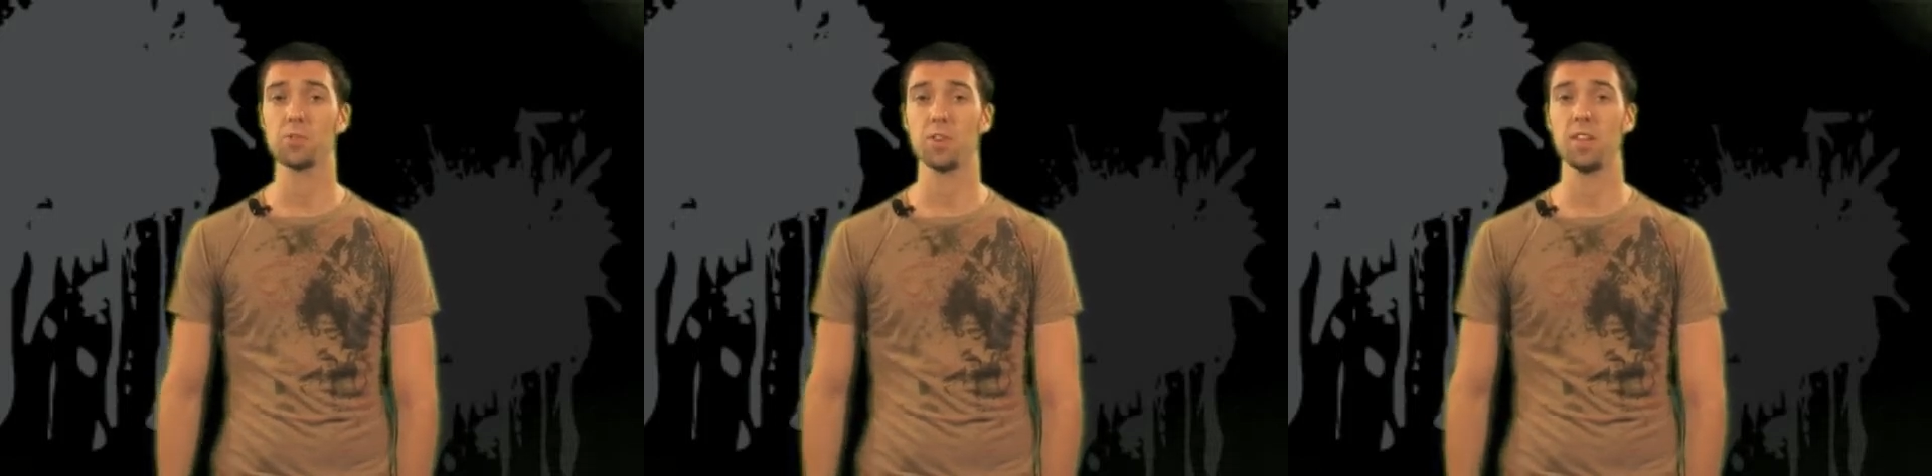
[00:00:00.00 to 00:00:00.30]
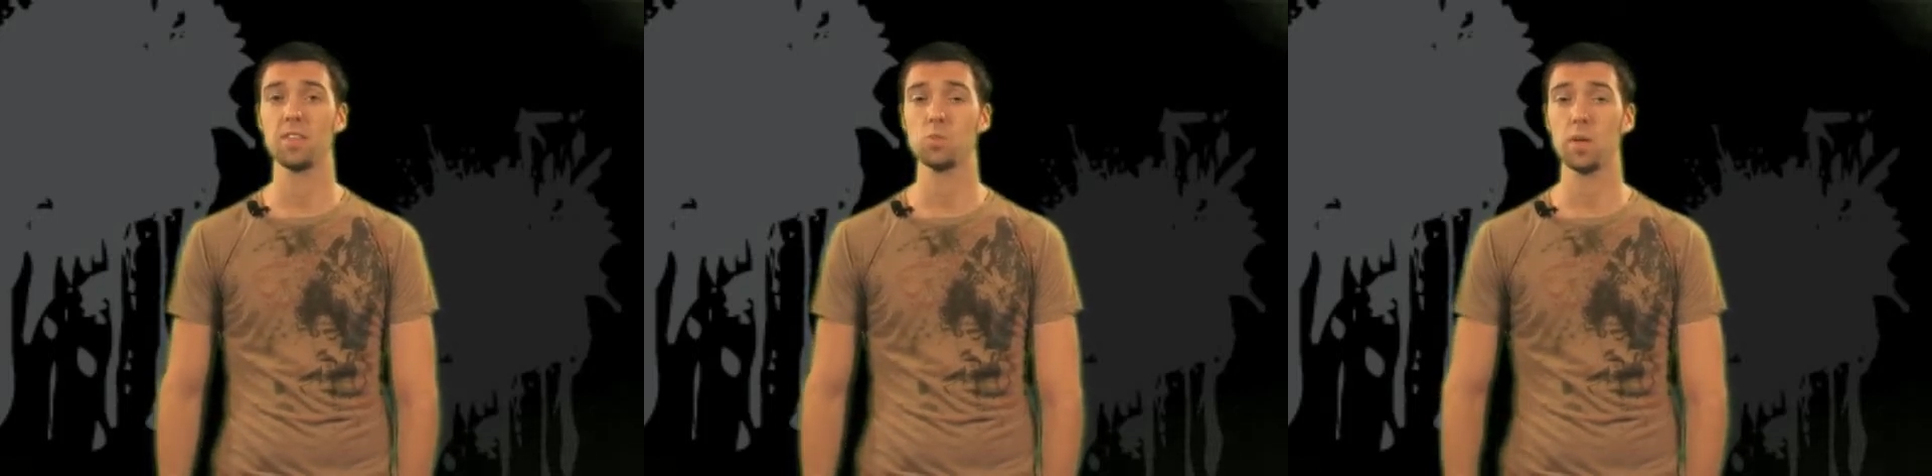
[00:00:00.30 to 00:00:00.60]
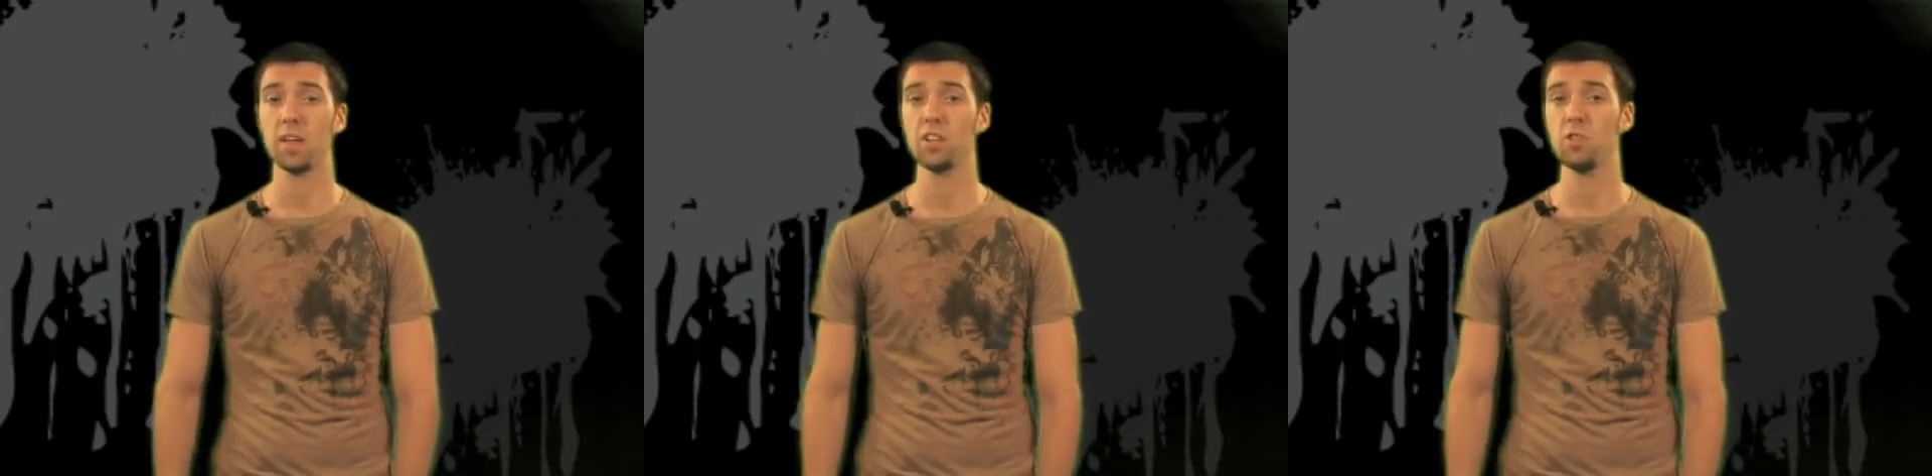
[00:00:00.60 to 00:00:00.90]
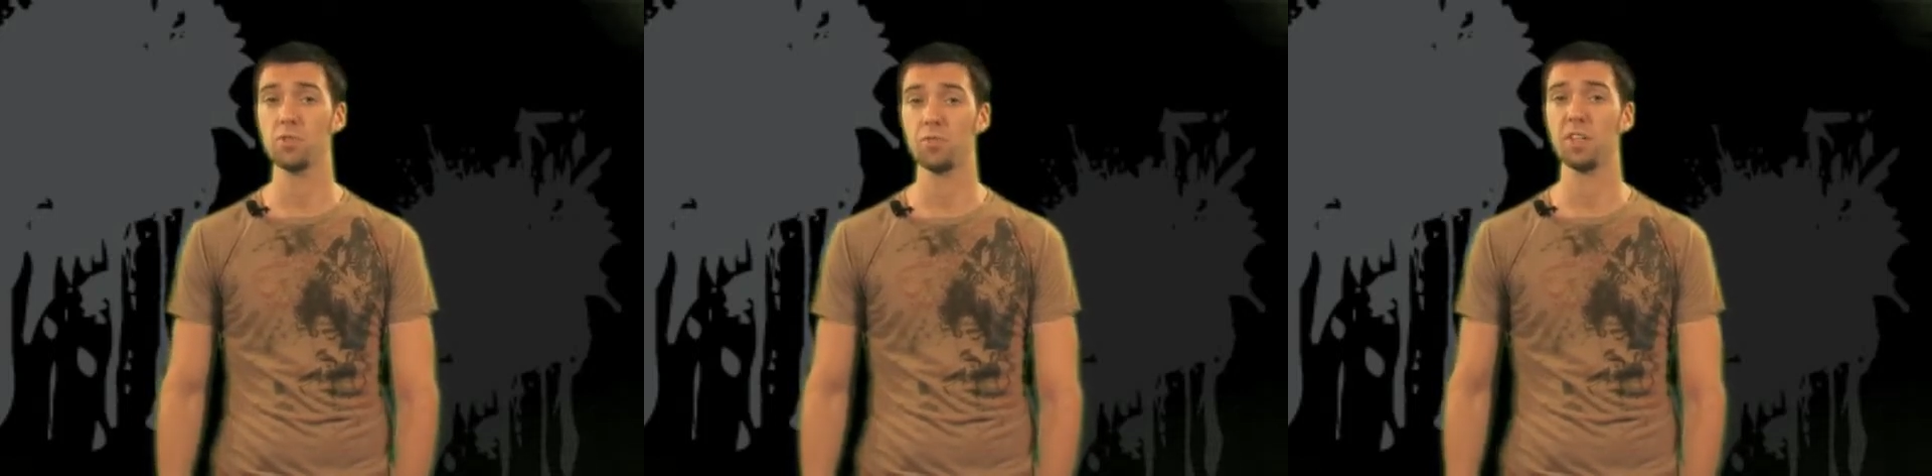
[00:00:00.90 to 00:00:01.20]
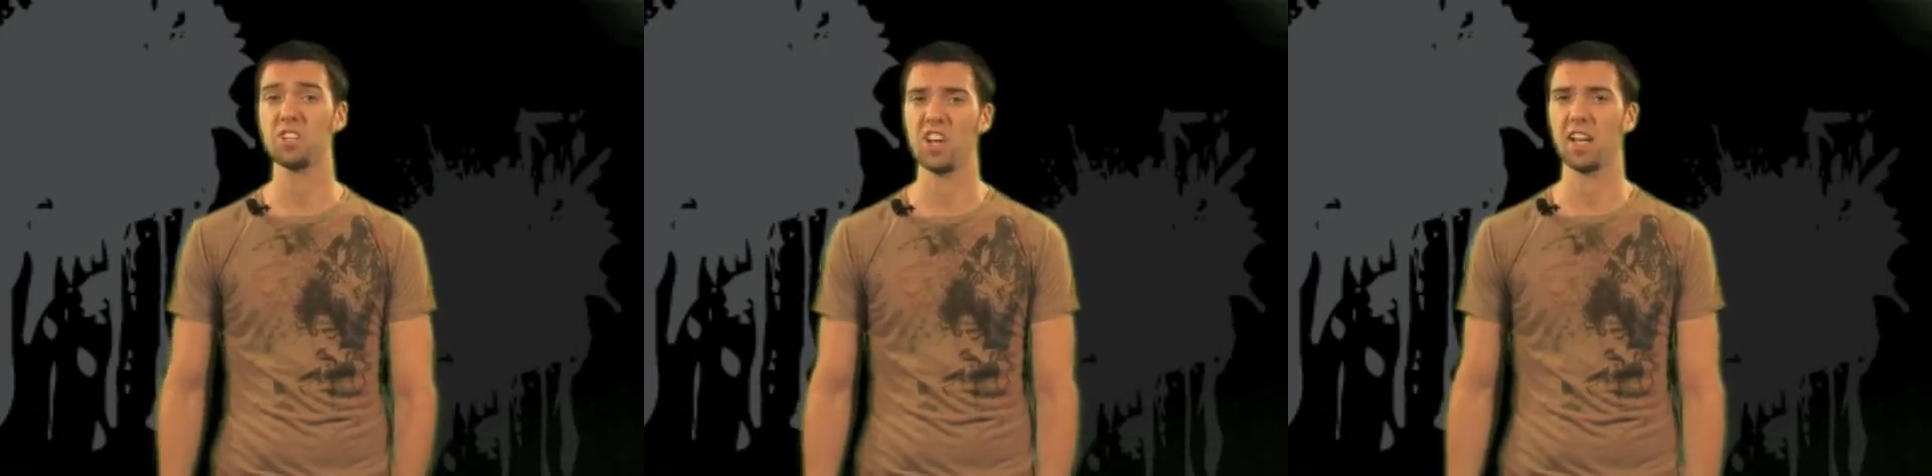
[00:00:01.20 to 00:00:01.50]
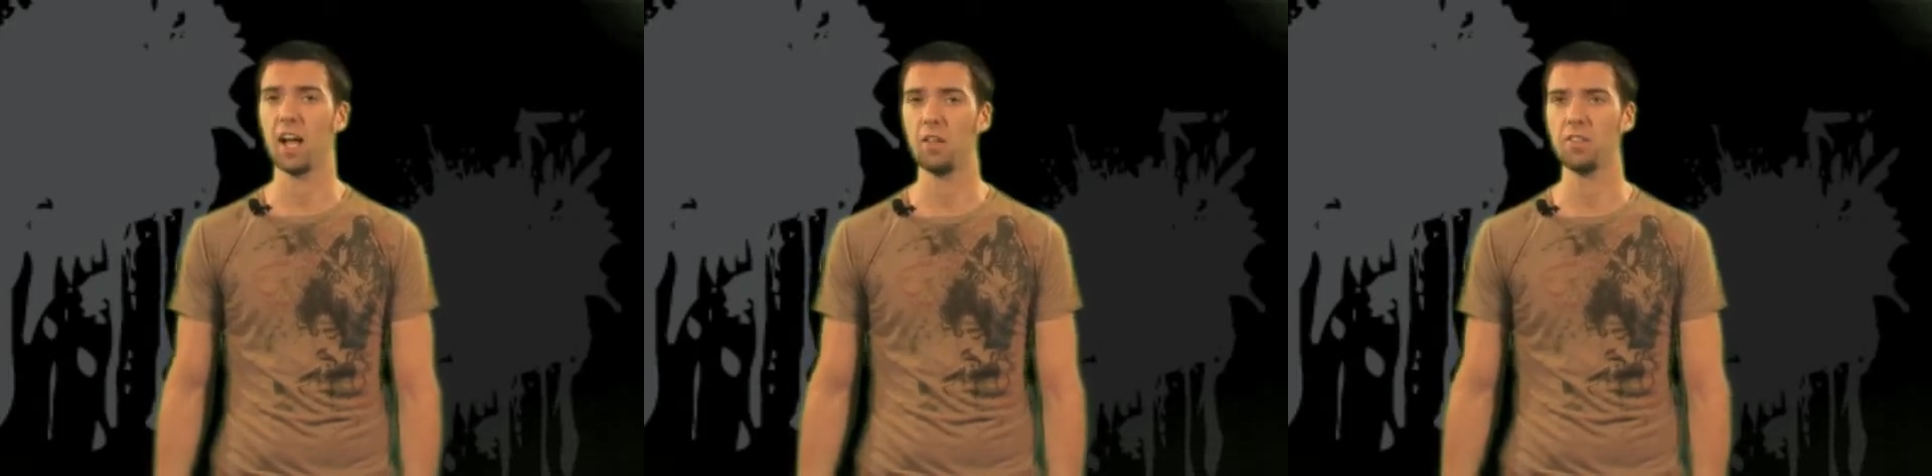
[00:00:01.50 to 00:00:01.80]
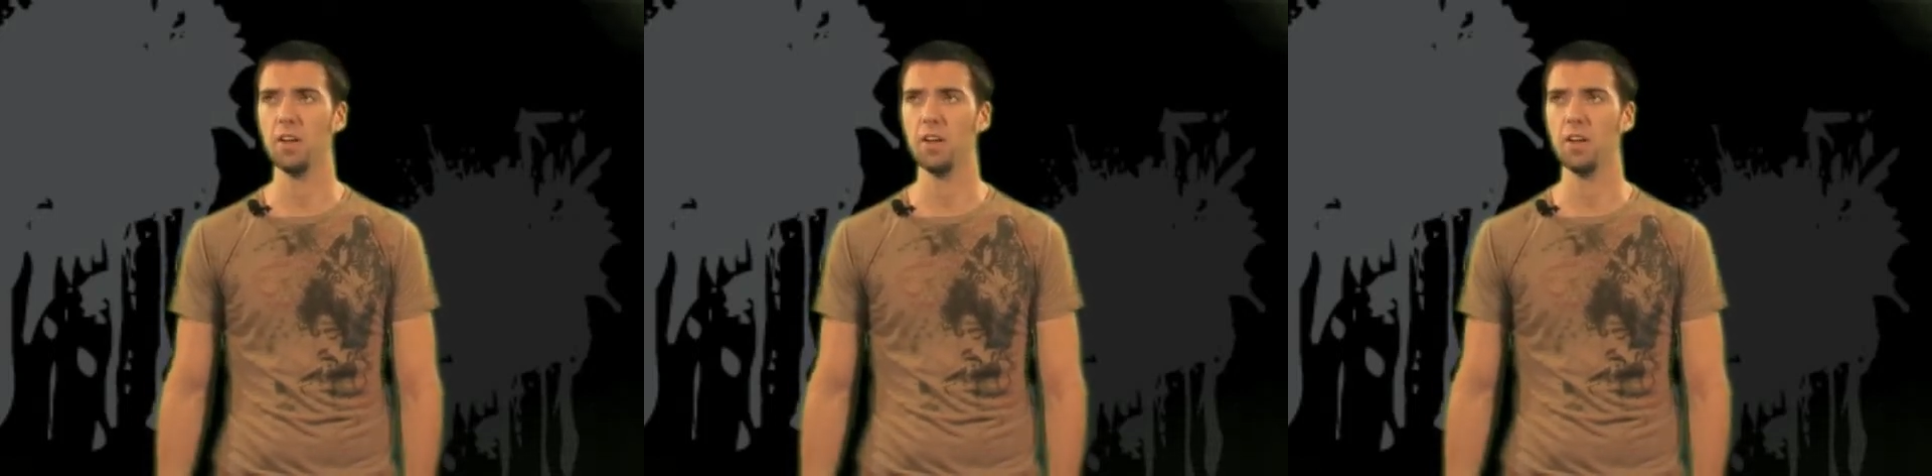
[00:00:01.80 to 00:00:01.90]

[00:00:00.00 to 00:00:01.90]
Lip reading: screening this weekend you should really check out,